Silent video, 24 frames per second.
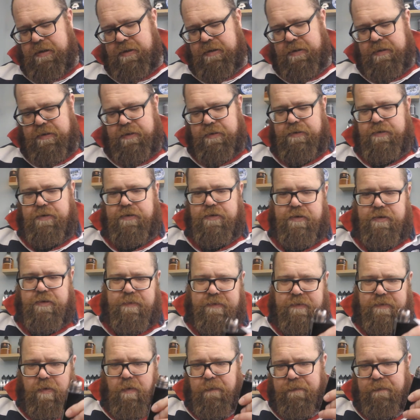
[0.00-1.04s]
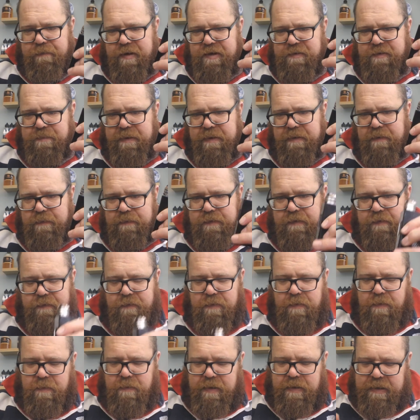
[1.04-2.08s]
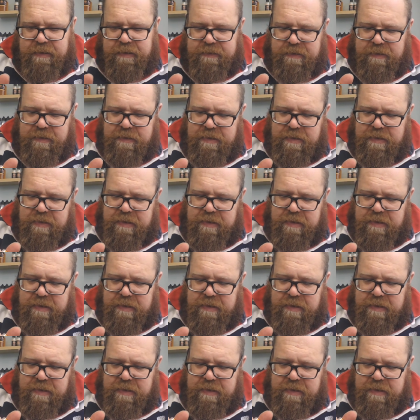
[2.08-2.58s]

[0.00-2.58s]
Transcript: Just juice, all fresh builds as always.